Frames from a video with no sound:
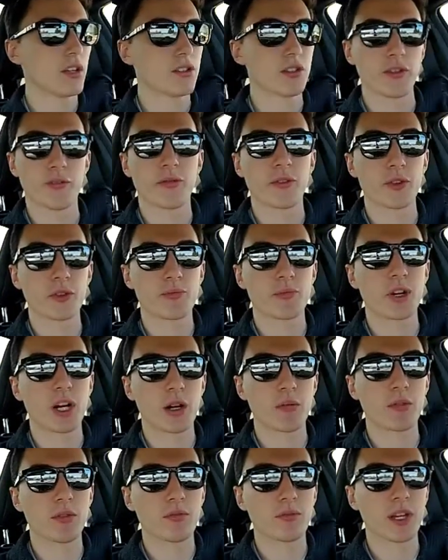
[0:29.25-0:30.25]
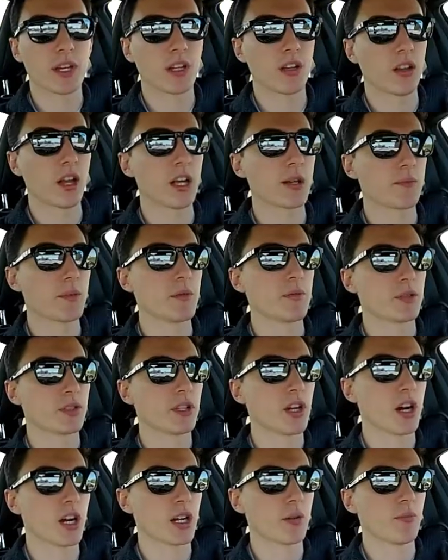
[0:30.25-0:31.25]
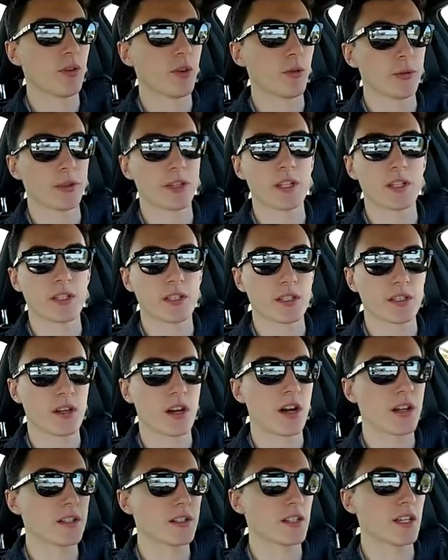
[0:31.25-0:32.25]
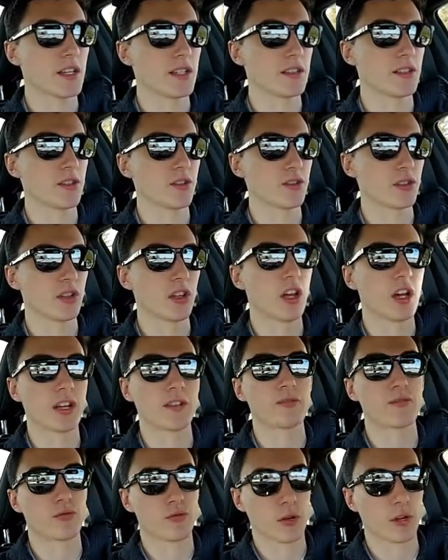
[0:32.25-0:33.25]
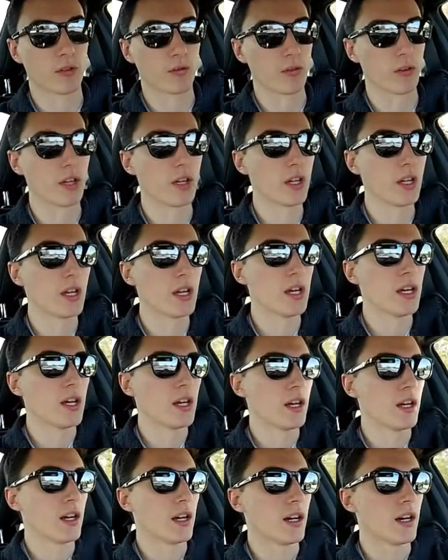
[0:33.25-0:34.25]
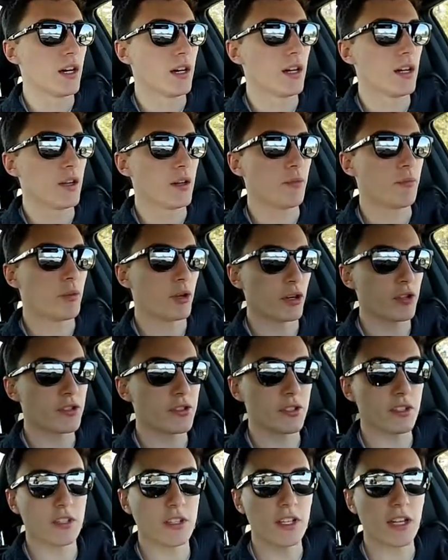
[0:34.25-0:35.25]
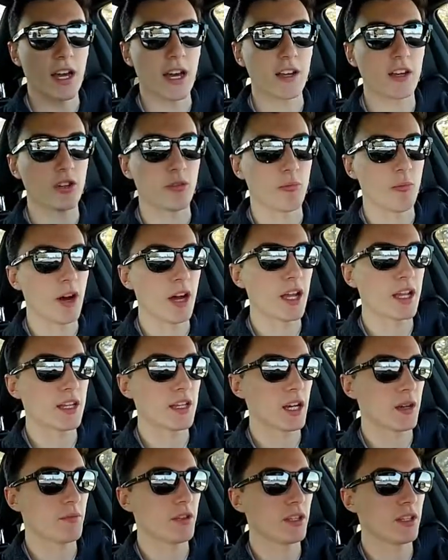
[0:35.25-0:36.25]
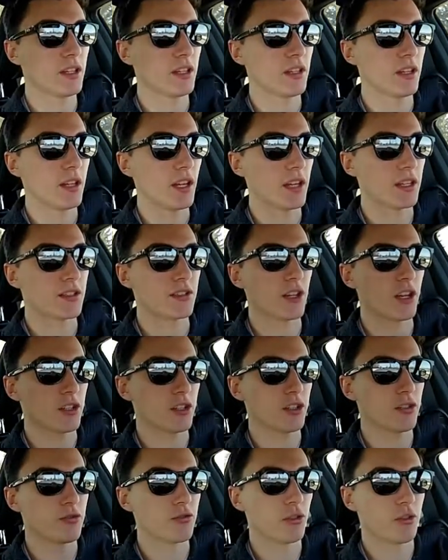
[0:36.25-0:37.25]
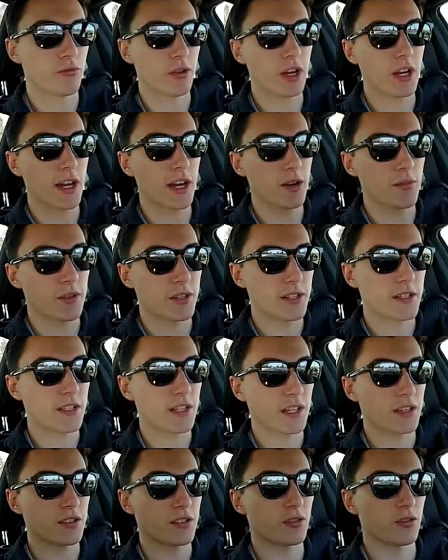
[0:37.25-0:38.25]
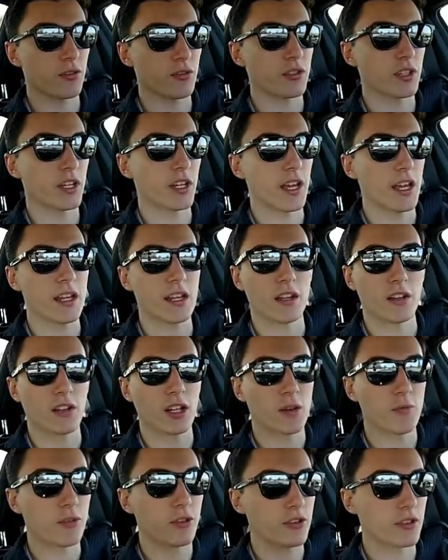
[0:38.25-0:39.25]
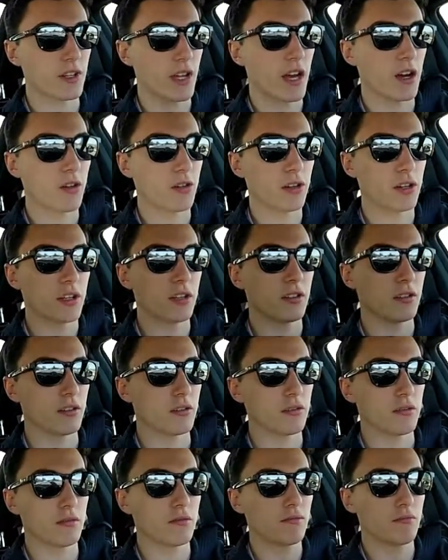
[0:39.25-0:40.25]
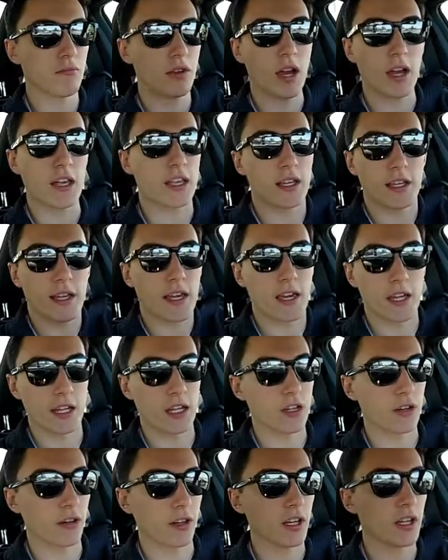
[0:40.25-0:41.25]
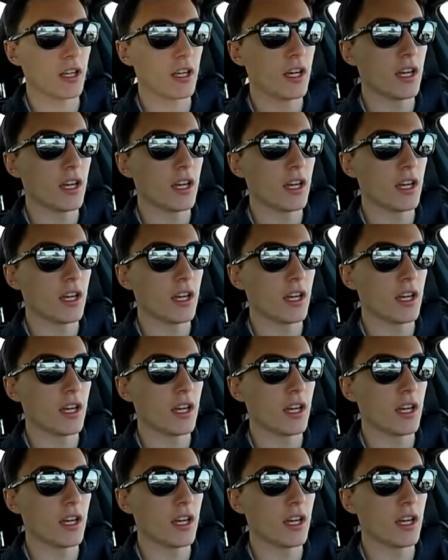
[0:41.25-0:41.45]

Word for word: So the first problem that a lot of people talk about with this exhaust is there's a lot of drone. Uh, personally, I don't mind. I mean, it's not too drone. Right now I'm in 6th, cruising at 80 kilometers an hour and uh, you can't hear it.